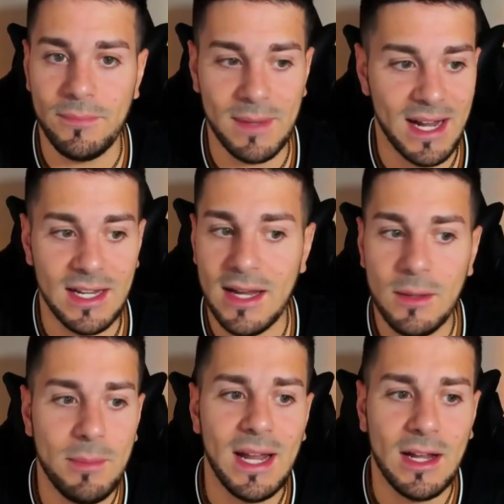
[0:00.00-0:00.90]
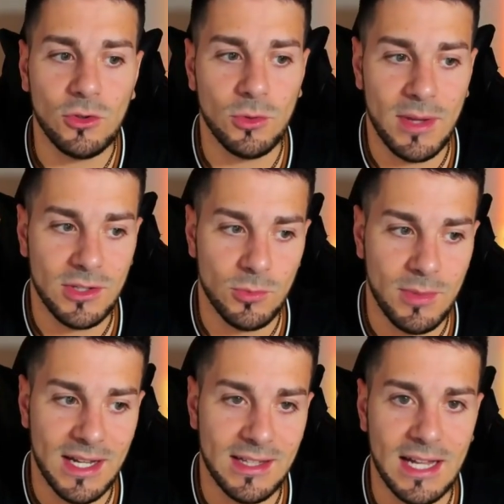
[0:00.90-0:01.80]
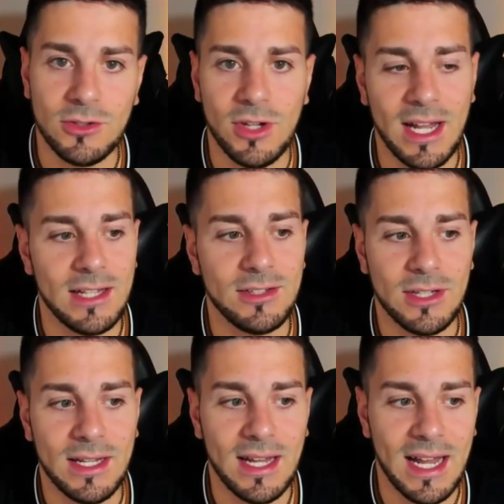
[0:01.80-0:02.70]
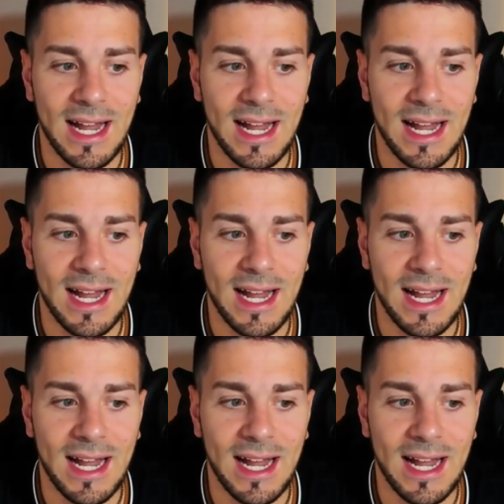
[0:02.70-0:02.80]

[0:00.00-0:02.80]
Another plan could be to play knight to a3